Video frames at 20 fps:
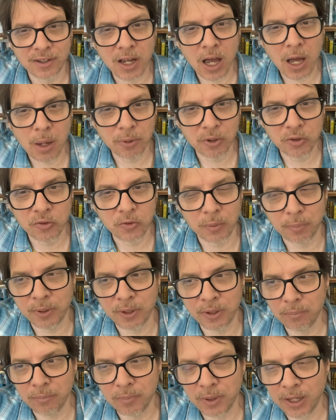comic strip,
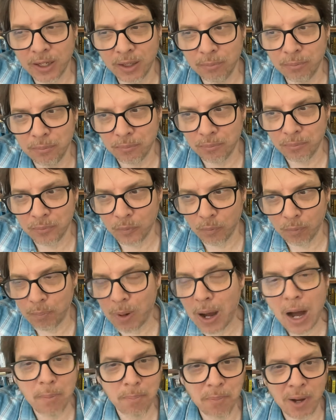and it became
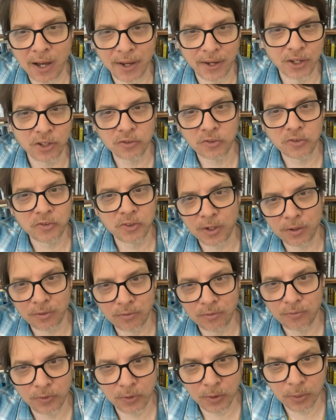Popeye instead
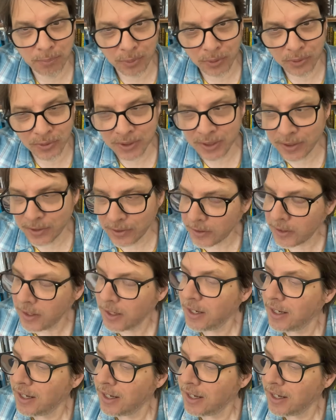of Thimble Theater.